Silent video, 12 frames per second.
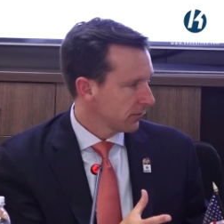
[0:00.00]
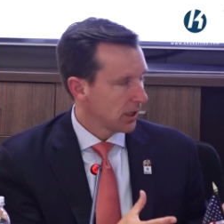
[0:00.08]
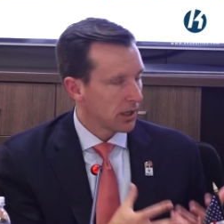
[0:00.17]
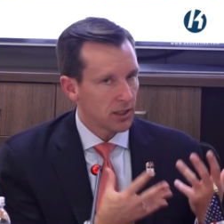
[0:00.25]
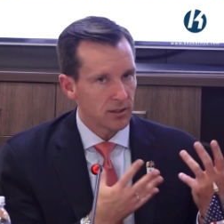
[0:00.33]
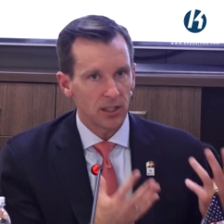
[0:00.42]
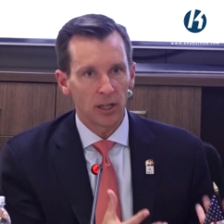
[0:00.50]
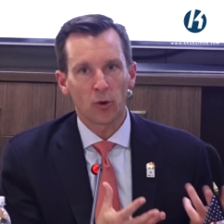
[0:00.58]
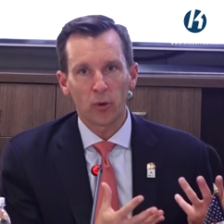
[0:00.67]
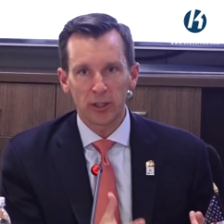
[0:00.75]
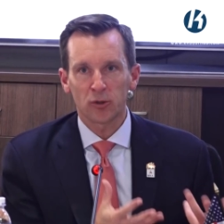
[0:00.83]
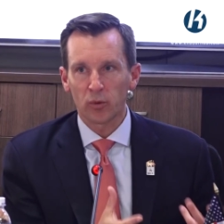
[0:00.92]
that has
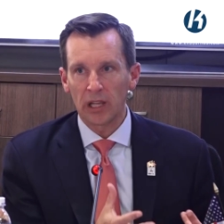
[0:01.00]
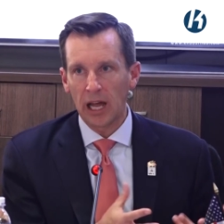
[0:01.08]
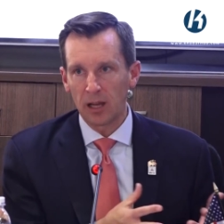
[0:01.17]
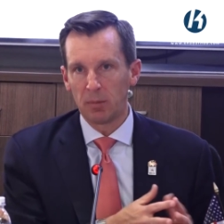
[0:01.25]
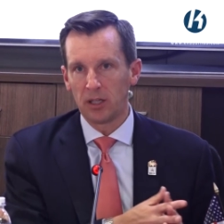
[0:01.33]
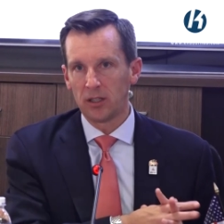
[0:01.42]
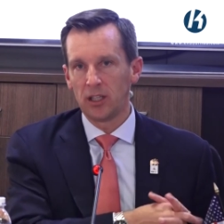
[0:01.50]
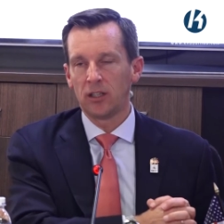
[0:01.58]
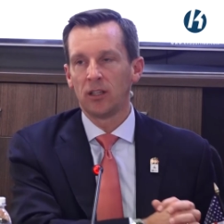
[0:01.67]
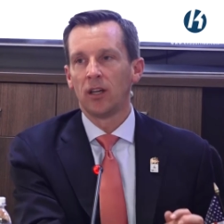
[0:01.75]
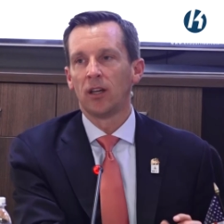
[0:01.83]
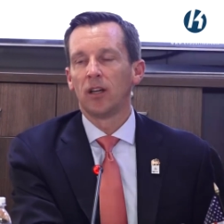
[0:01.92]
increased
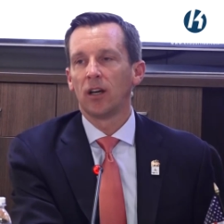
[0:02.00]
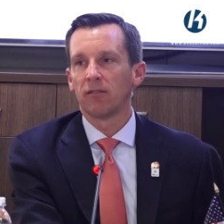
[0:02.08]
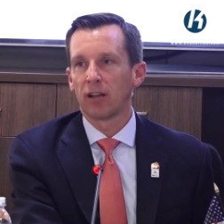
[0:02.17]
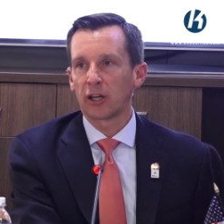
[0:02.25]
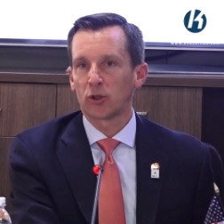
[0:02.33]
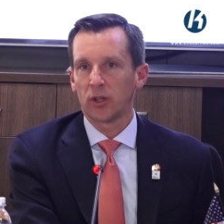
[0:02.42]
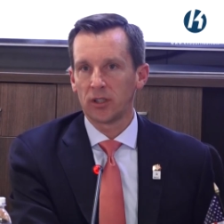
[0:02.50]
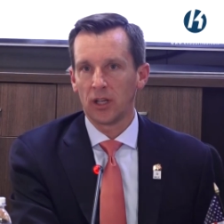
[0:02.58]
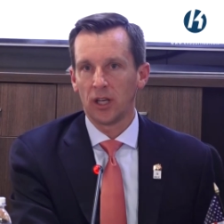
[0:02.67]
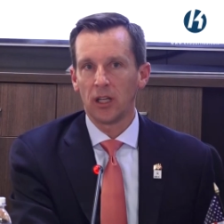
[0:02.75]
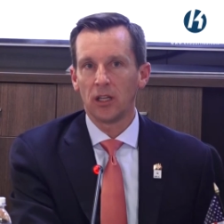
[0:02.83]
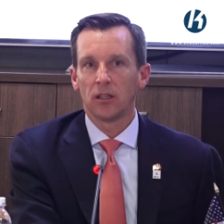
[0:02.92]
reliability of
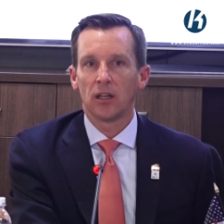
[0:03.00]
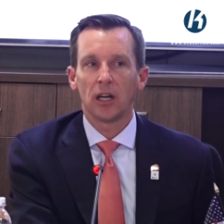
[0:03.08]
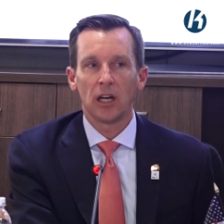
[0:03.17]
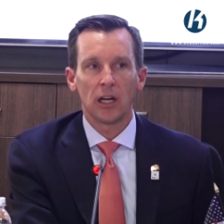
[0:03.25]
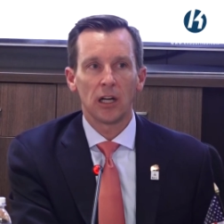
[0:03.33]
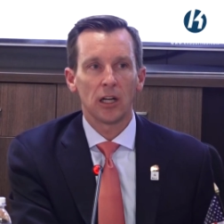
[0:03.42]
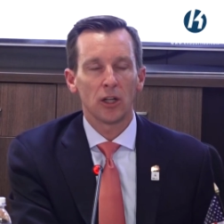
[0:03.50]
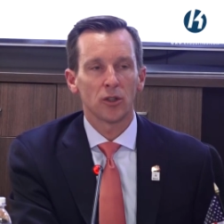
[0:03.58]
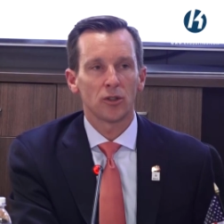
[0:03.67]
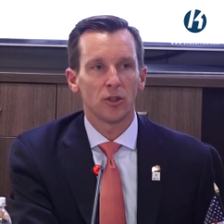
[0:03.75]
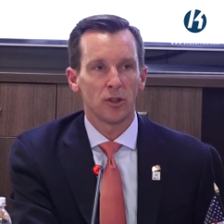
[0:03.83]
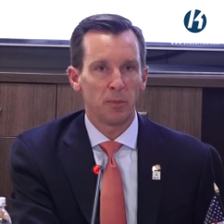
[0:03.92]
electricity uh,
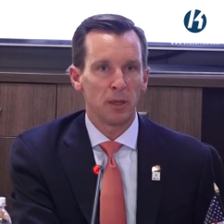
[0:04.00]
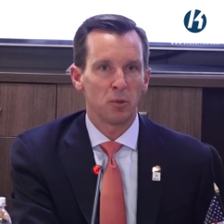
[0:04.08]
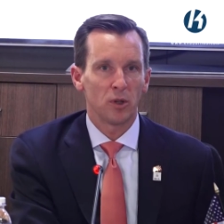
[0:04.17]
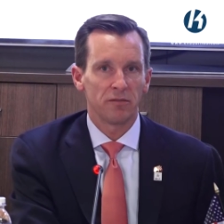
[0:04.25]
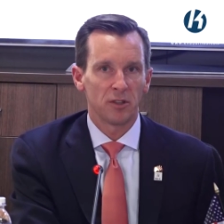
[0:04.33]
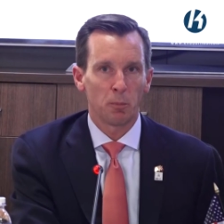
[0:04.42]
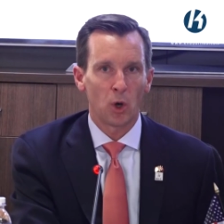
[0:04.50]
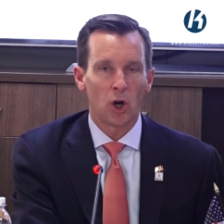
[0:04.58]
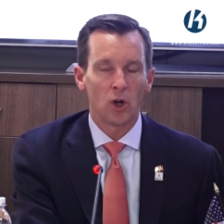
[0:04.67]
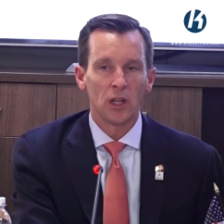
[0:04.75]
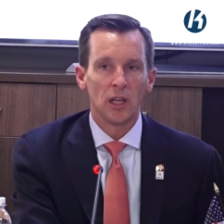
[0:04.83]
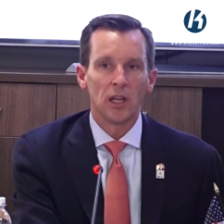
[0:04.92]
to the people of Nepal.